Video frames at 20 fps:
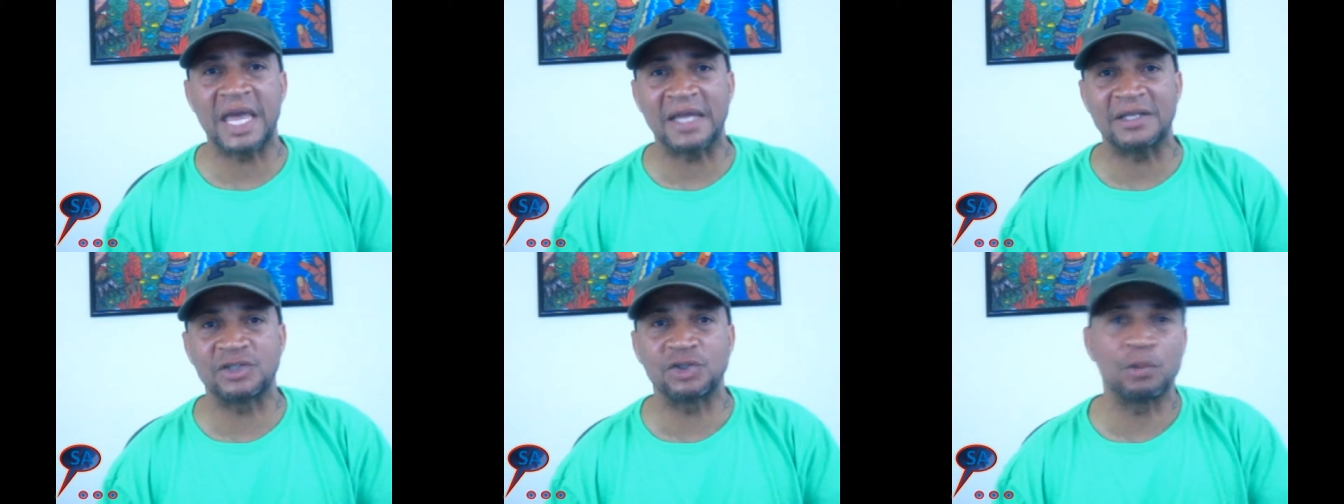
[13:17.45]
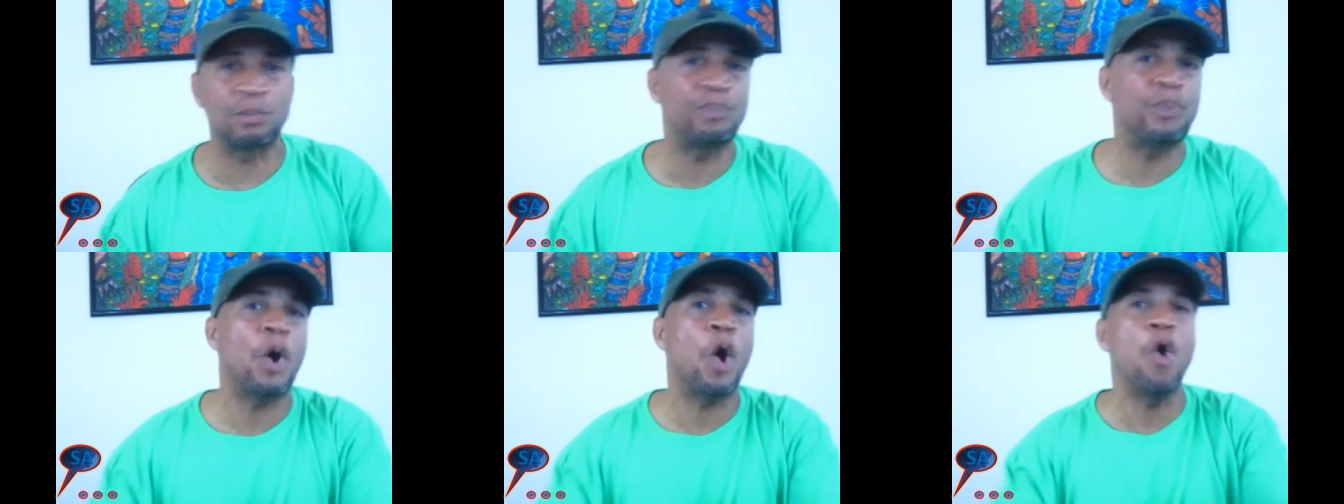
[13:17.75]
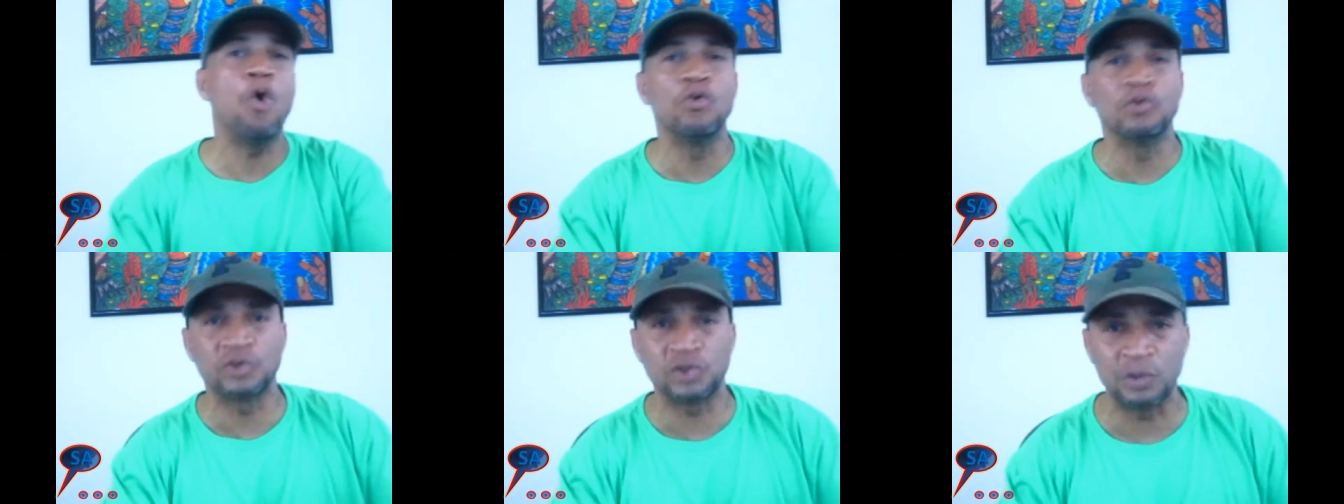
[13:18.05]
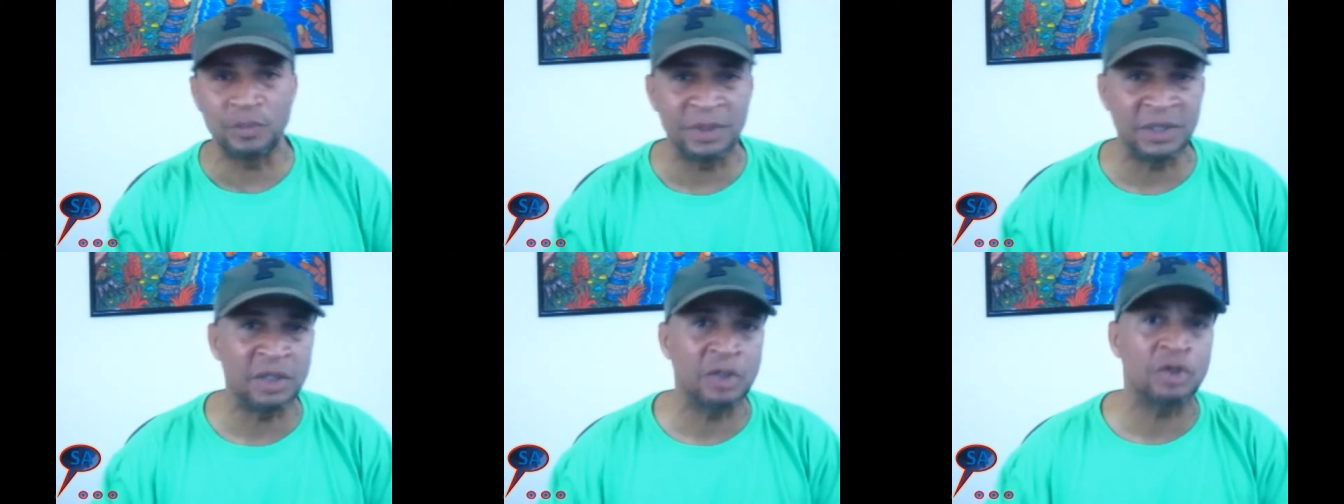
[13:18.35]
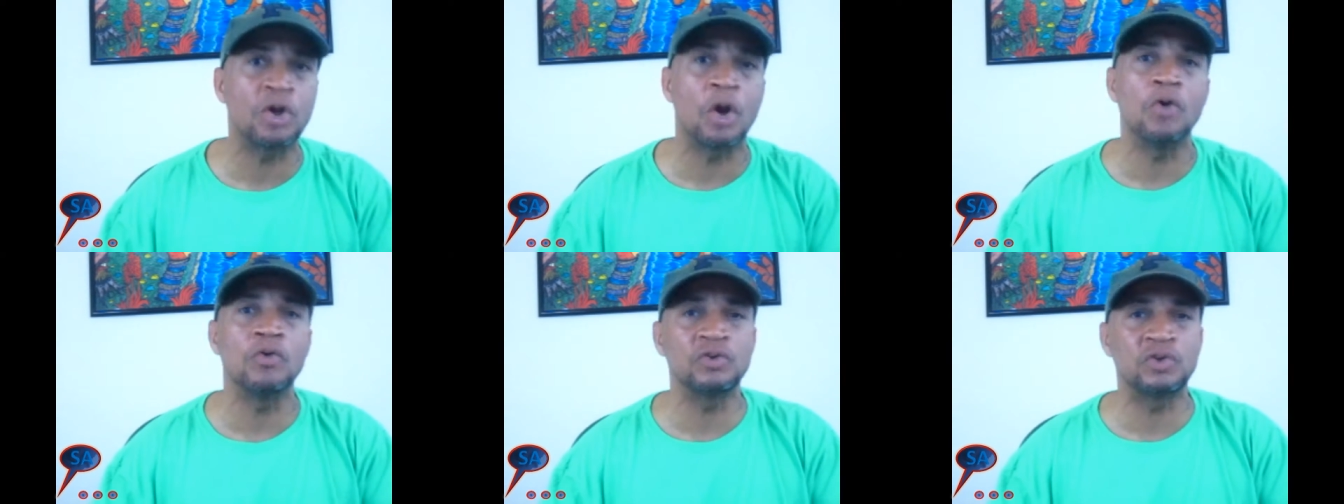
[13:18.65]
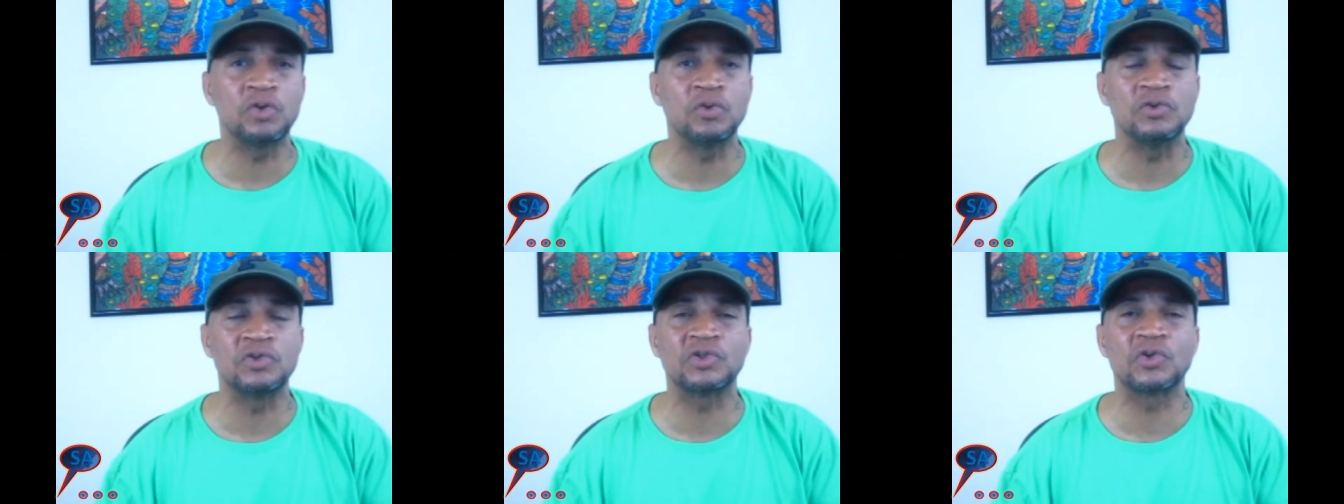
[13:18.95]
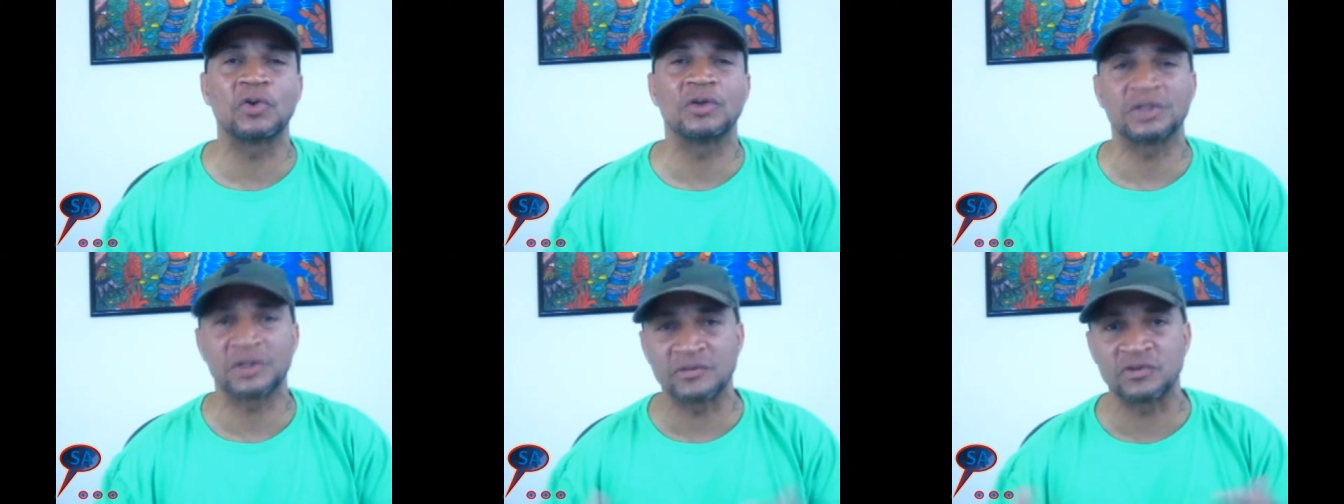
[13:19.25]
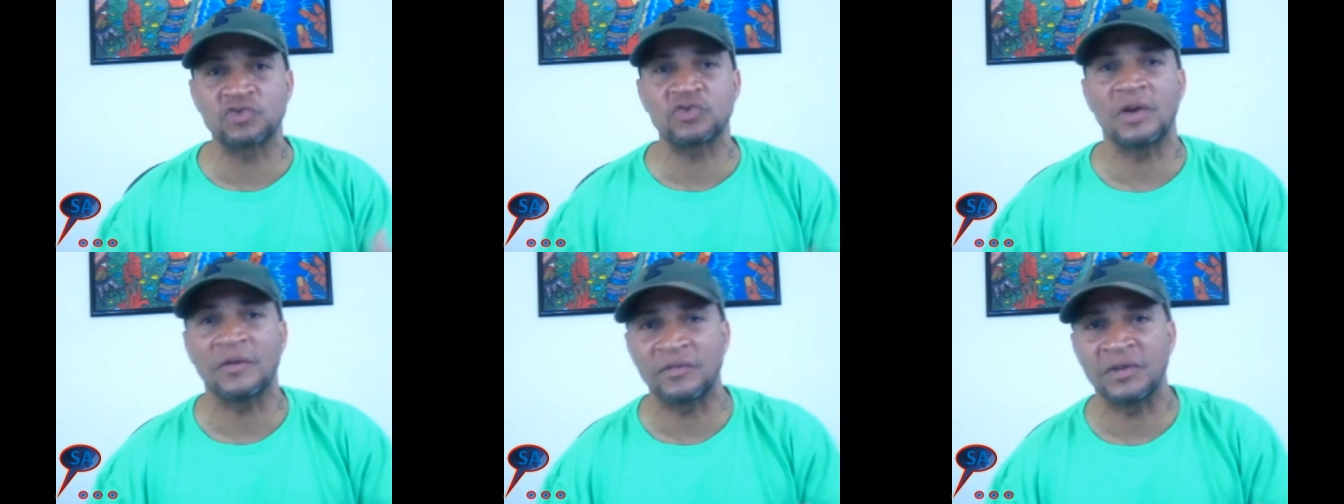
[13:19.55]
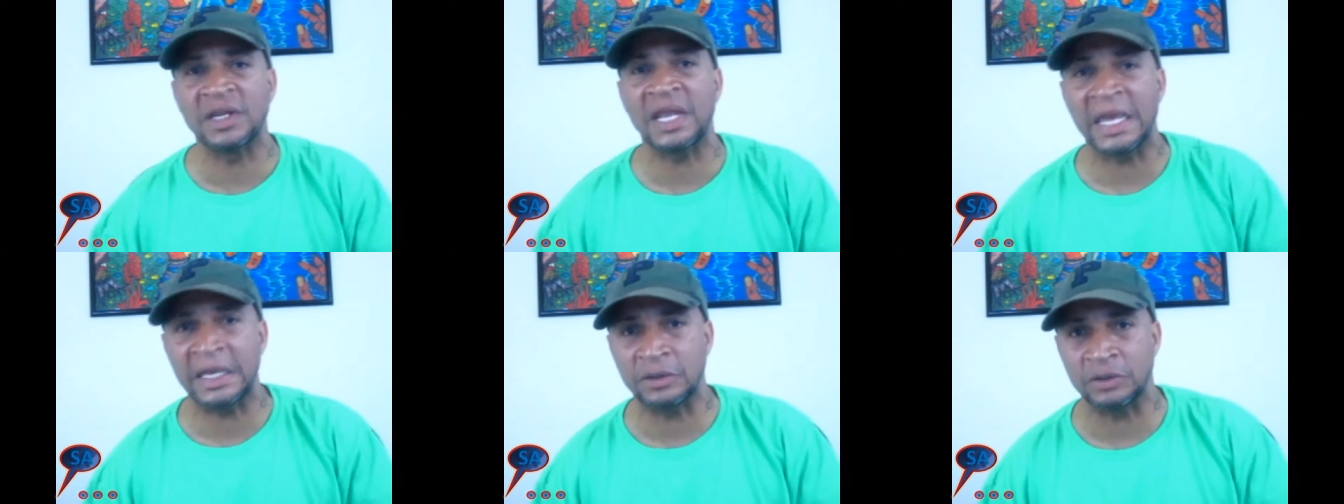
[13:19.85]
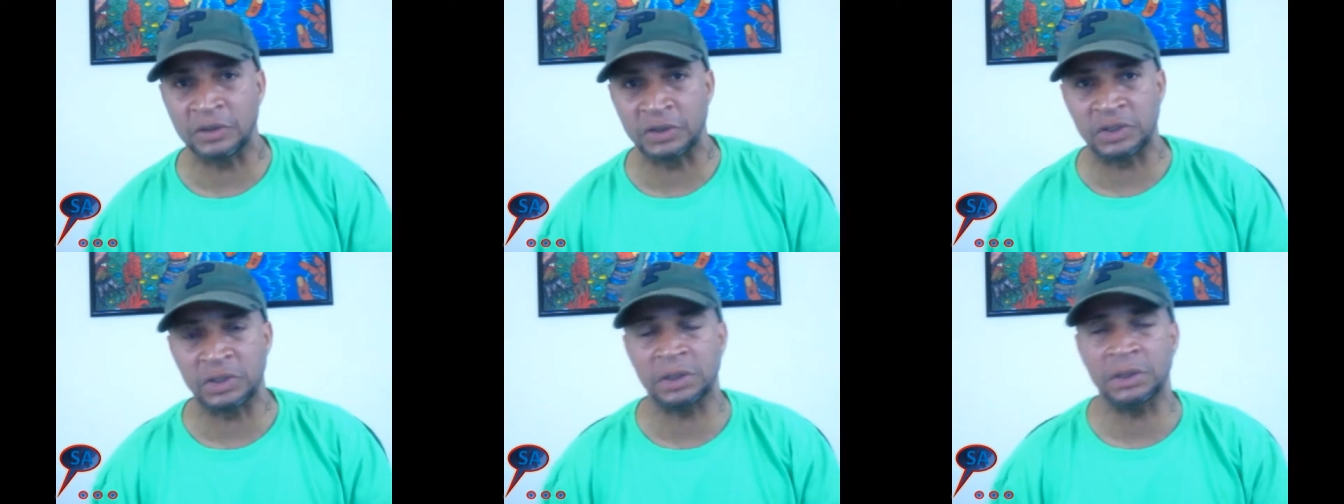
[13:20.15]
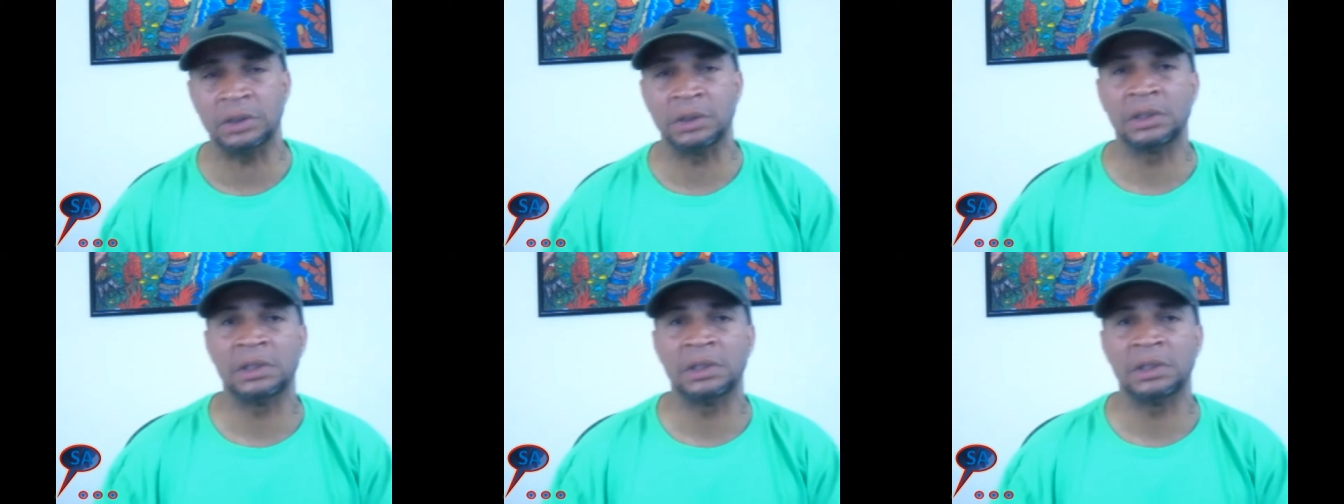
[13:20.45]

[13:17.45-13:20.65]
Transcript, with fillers: that's supposed to be the go-to source of strength and energy.